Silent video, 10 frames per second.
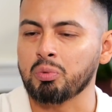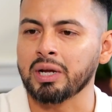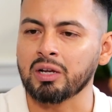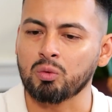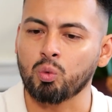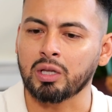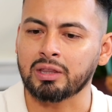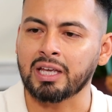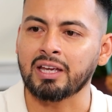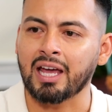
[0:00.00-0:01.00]
bring
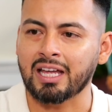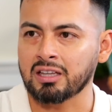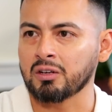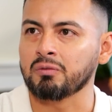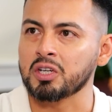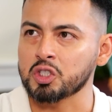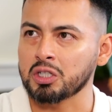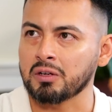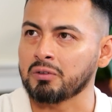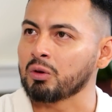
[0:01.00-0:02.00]
what they had their
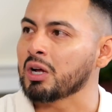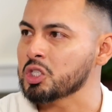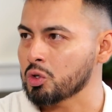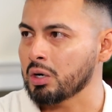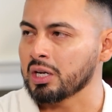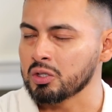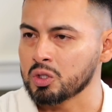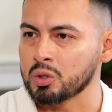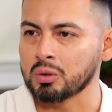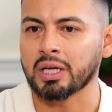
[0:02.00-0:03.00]
vision of a restaurant
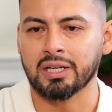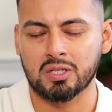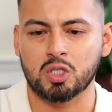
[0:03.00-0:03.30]
to light.